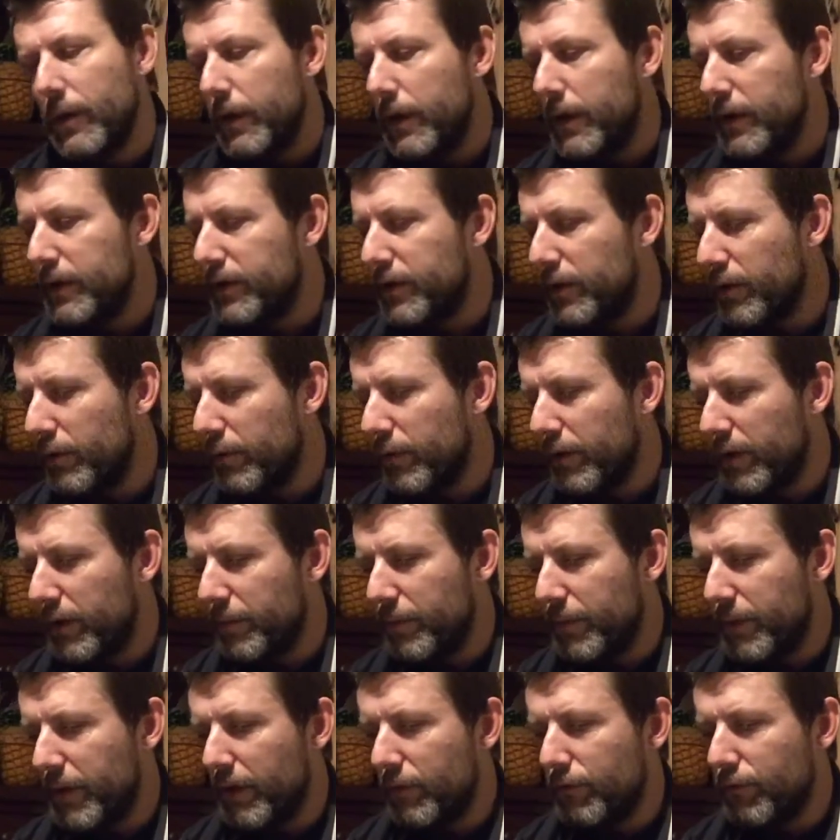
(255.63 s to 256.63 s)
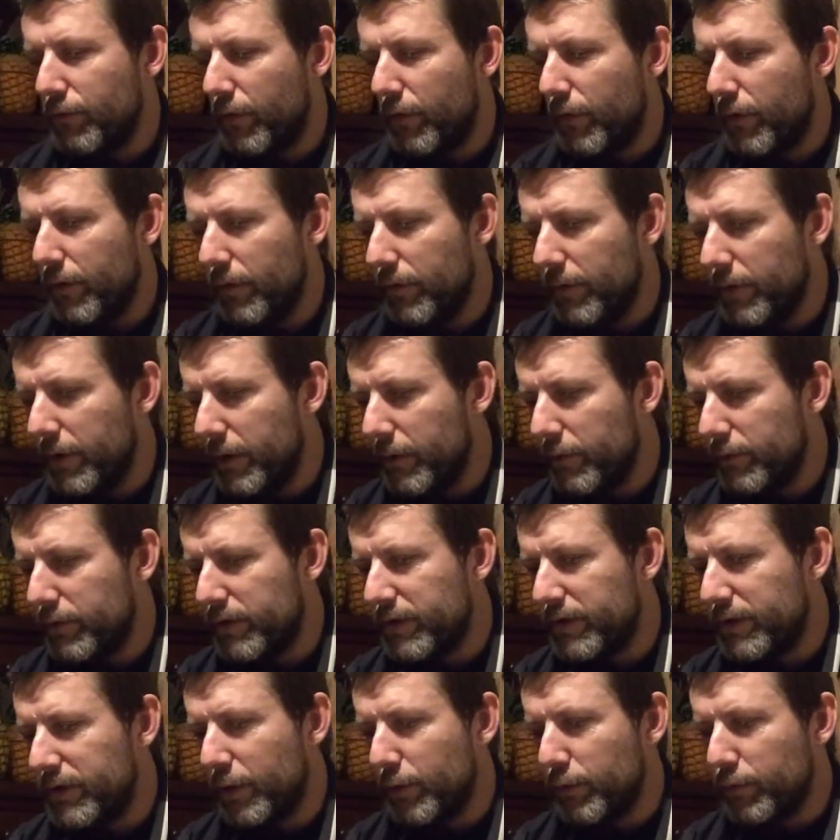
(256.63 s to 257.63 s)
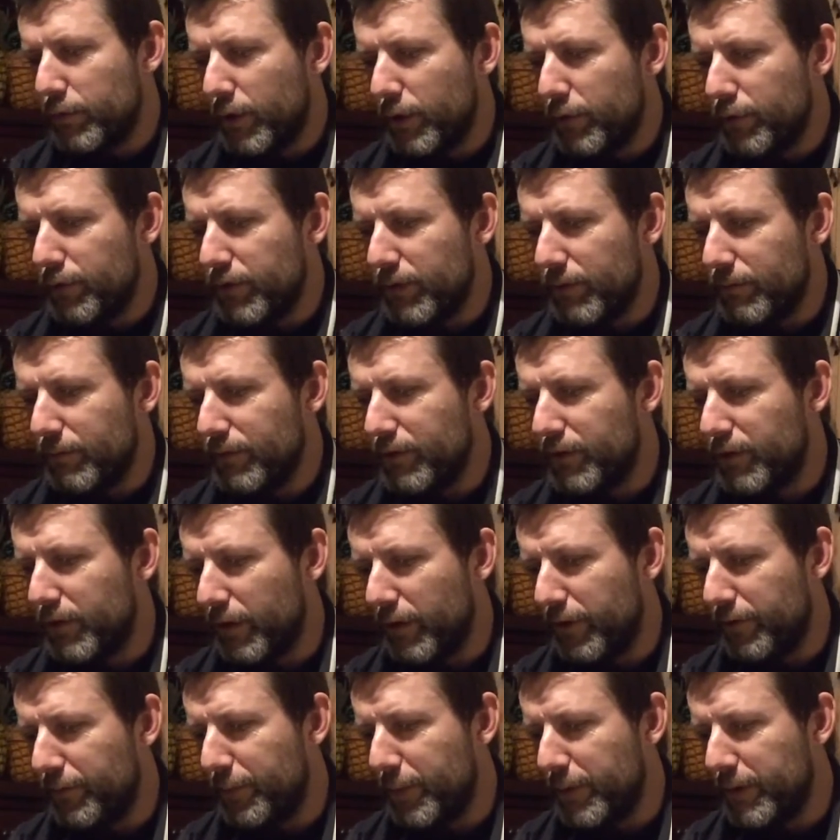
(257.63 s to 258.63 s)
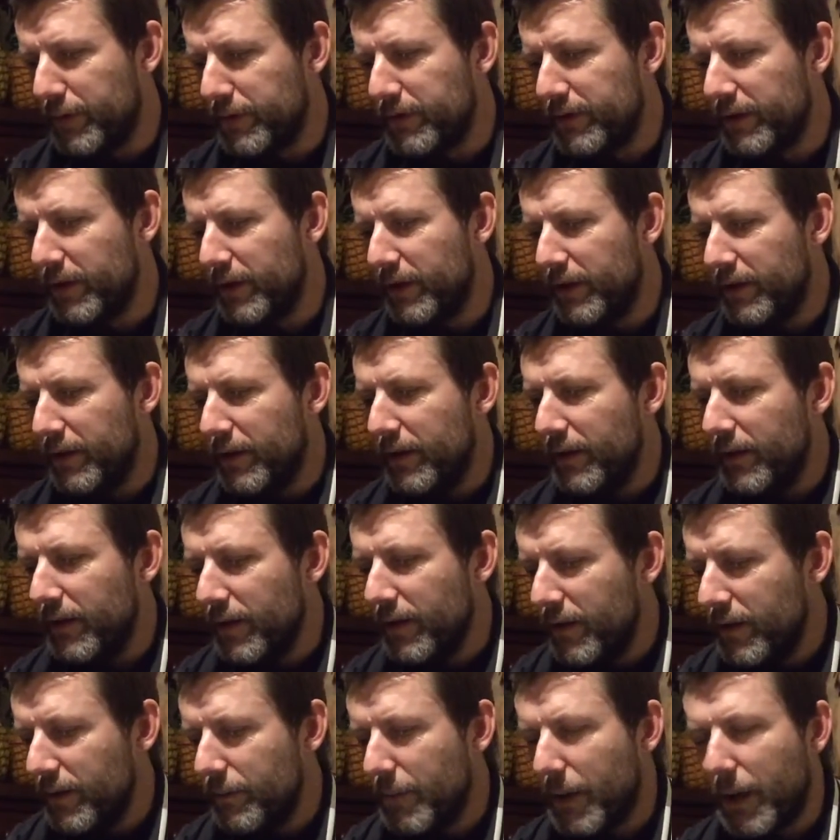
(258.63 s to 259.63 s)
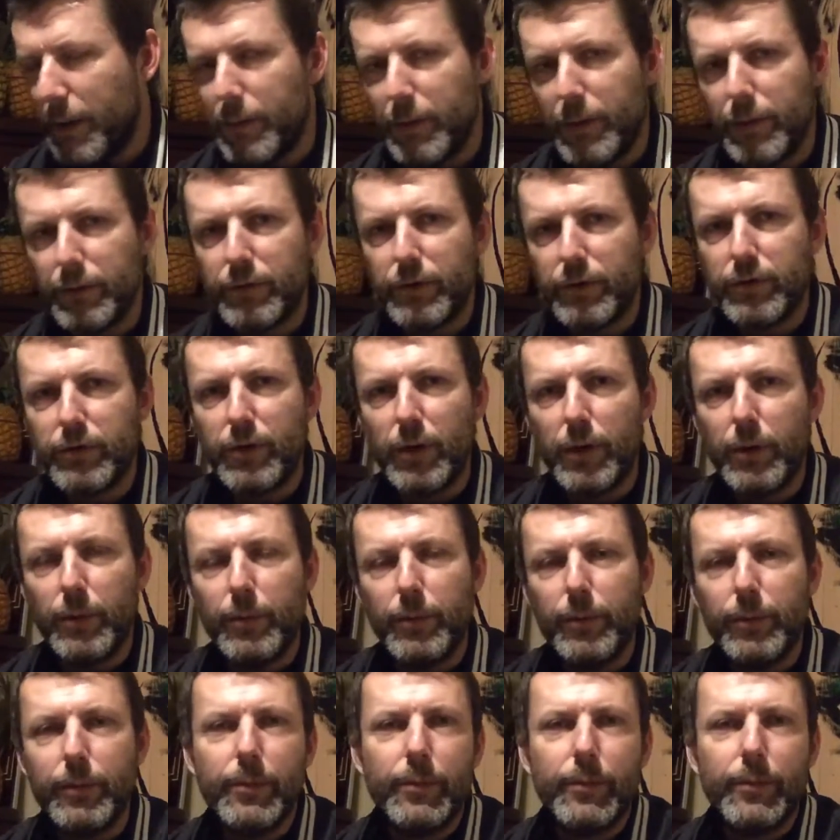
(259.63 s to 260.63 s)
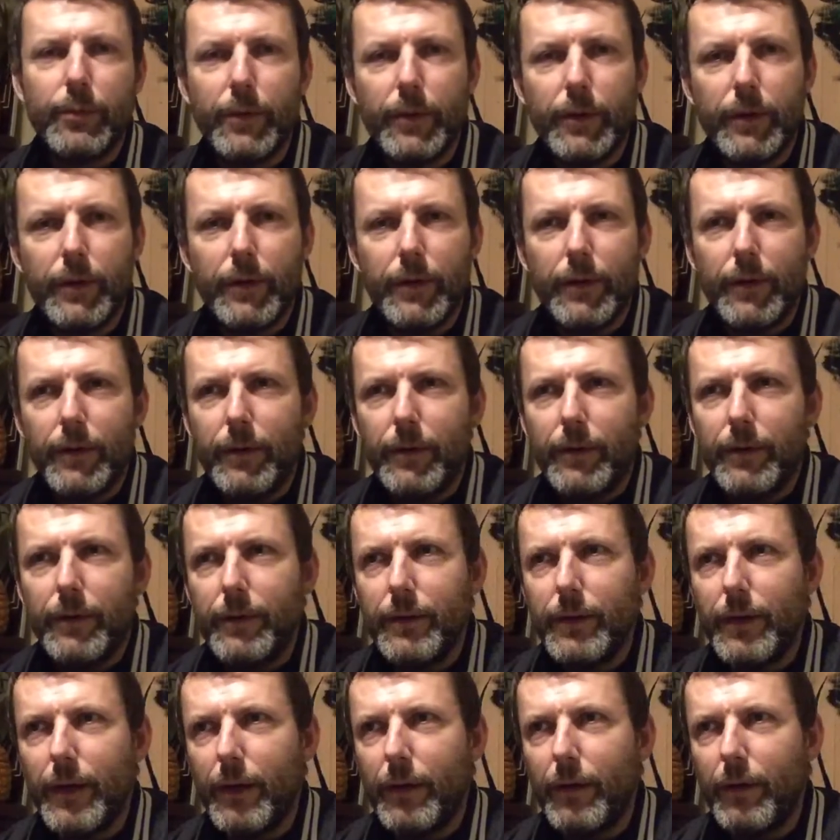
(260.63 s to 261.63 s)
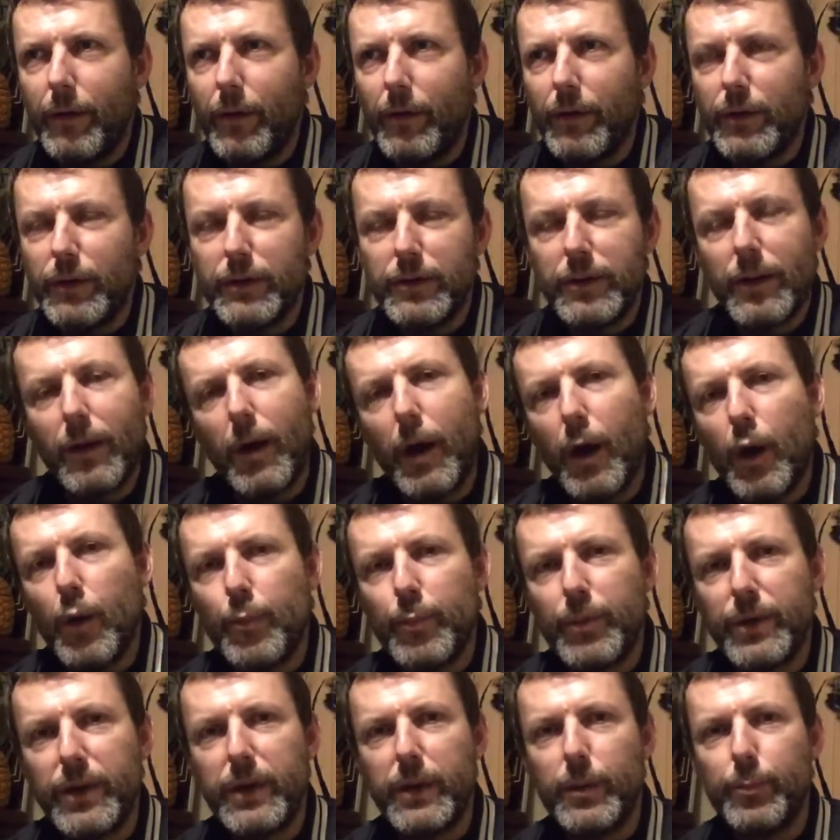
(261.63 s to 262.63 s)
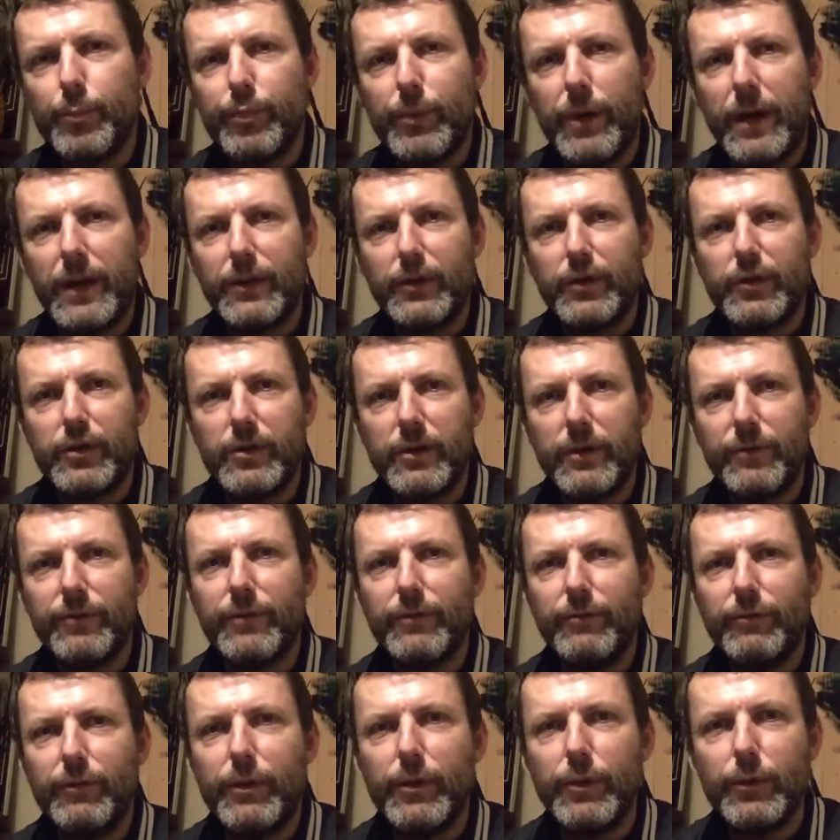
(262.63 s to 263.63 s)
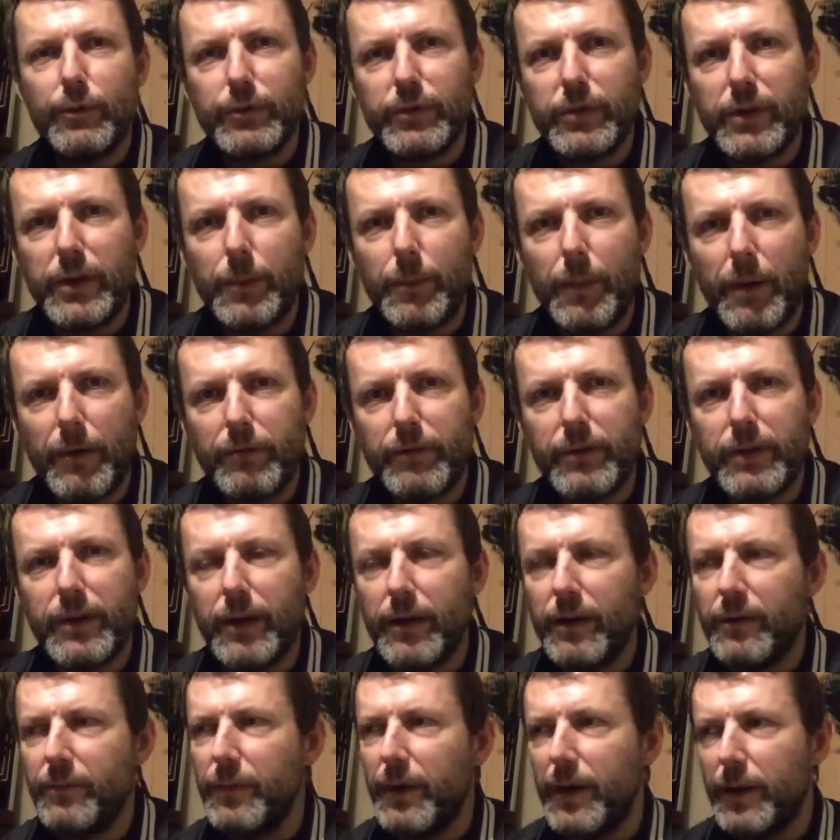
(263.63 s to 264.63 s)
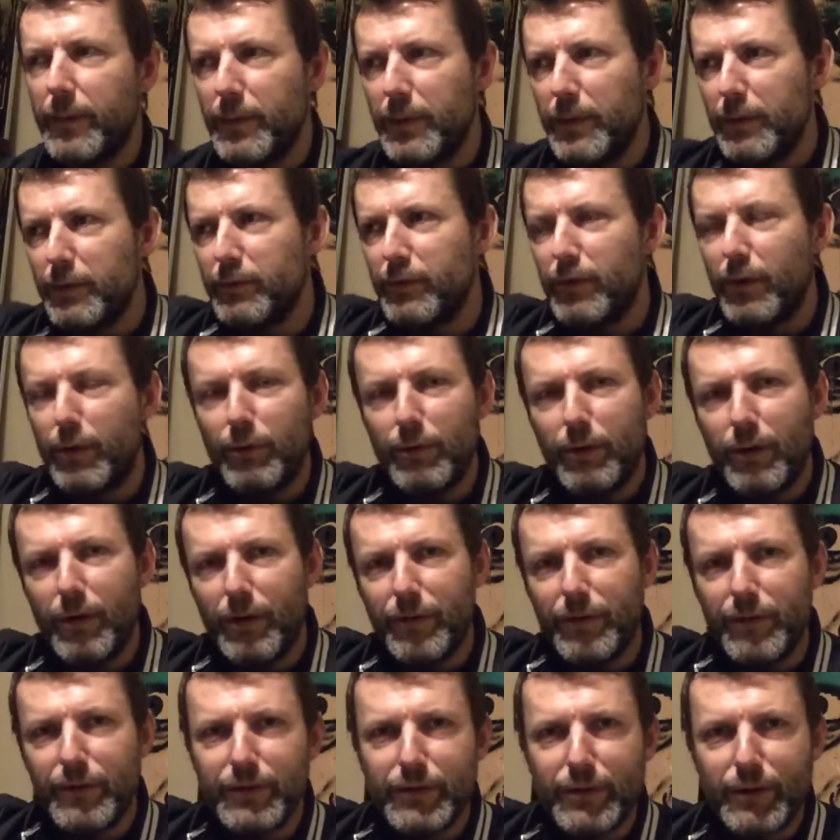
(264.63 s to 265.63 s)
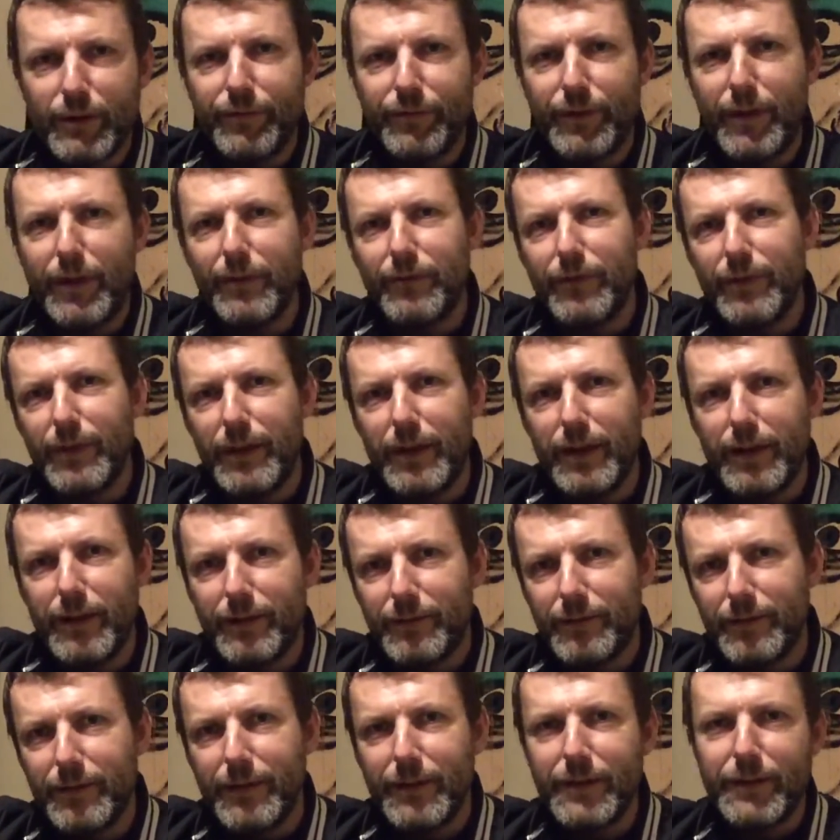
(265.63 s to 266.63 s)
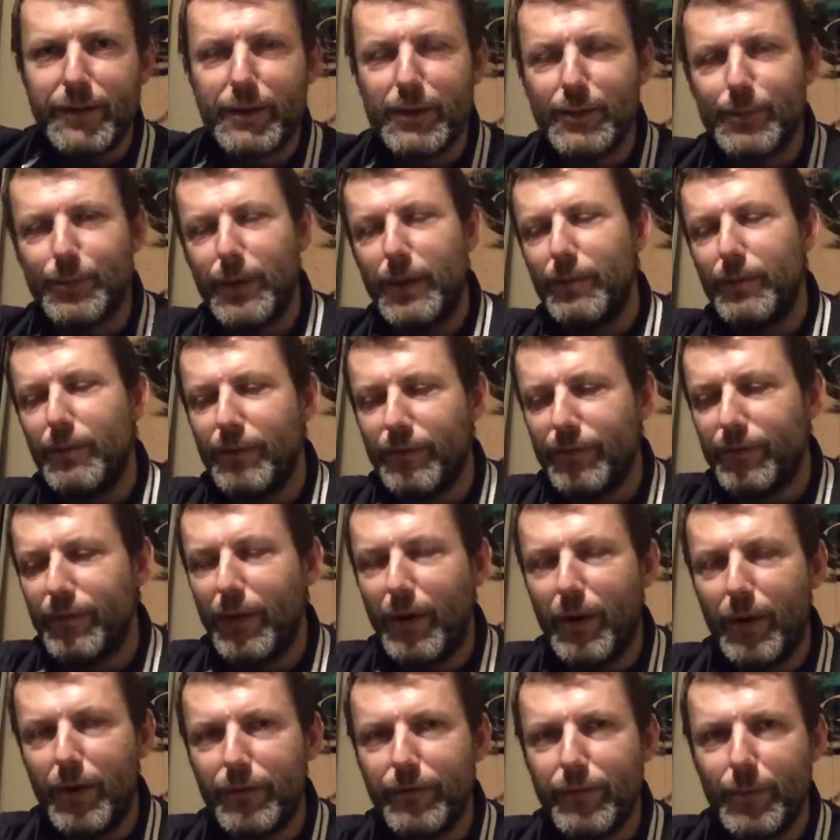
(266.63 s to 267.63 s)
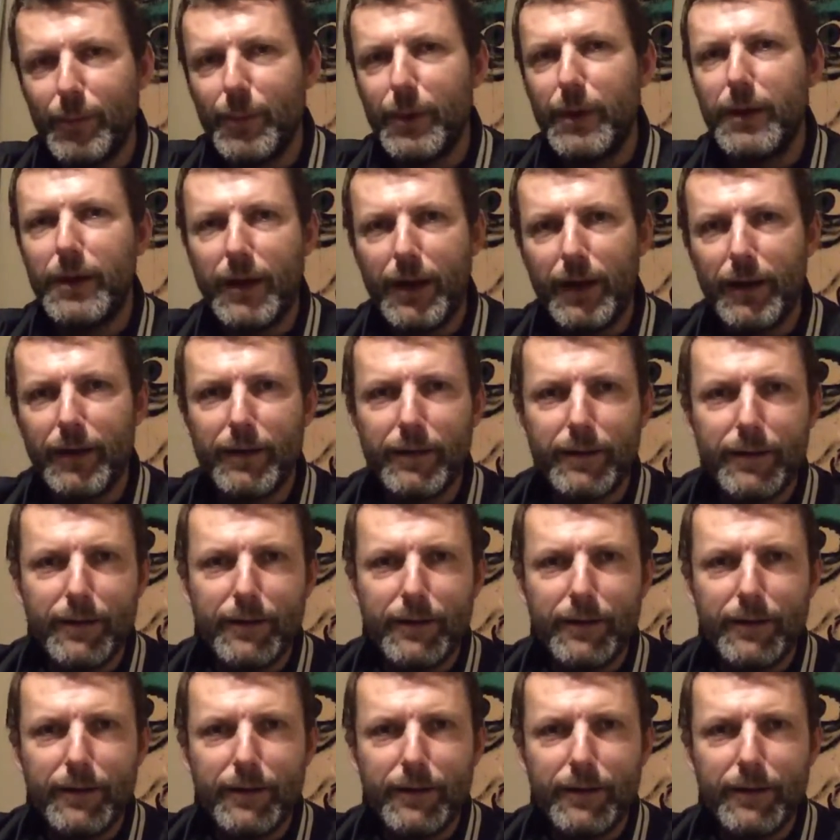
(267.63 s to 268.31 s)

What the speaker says: He's still going to be a royal. He'll still do some stuff, but maybe he'll just do, like it's like opening a branch of the royals in America. Maybe he'll do like the stuff over there, because people fly from here.